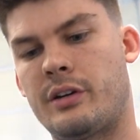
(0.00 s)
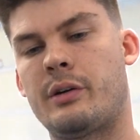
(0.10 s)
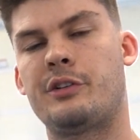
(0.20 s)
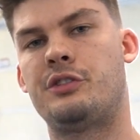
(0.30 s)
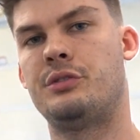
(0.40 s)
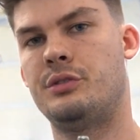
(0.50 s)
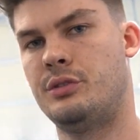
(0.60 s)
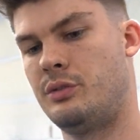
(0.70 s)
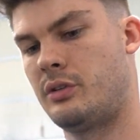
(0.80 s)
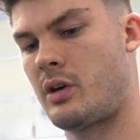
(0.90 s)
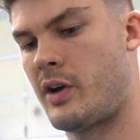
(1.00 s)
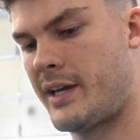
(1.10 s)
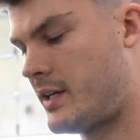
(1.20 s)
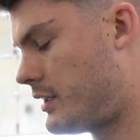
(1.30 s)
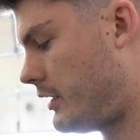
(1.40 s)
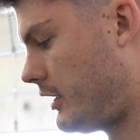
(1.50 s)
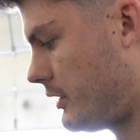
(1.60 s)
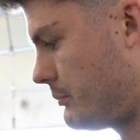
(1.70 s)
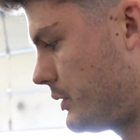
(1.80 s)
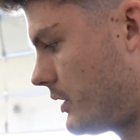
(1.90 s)
are going to go ahead
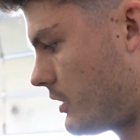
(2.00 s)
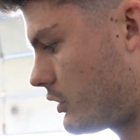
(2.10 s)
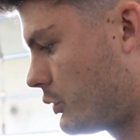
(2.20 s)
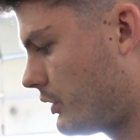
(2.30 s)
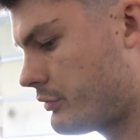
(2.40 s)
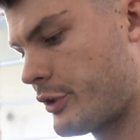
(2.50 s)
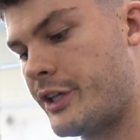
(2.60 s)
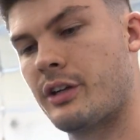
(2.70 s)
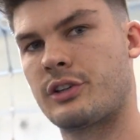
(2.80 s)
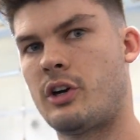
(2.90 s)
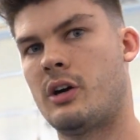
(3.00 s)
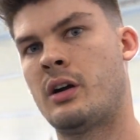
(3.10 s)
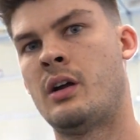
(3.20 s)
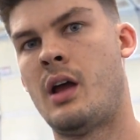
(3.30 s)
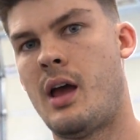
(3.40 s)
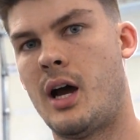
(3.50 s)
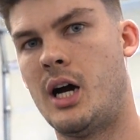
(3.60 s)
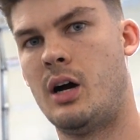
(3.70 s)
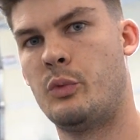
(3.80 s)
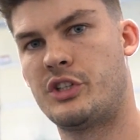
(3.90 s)
and put our coilover in the car.
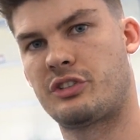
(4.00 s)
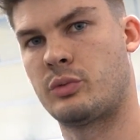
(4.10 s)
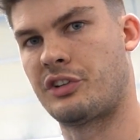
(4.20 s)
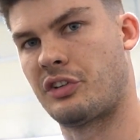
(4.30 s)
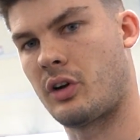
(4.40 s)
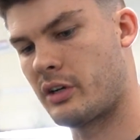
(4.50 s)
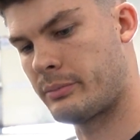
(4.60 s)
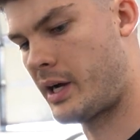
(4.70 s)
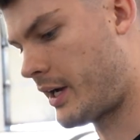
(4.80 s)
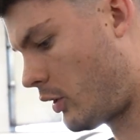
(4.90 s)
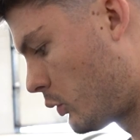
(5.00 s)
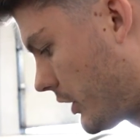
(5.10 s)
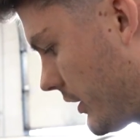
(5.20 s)
We just want to start by holding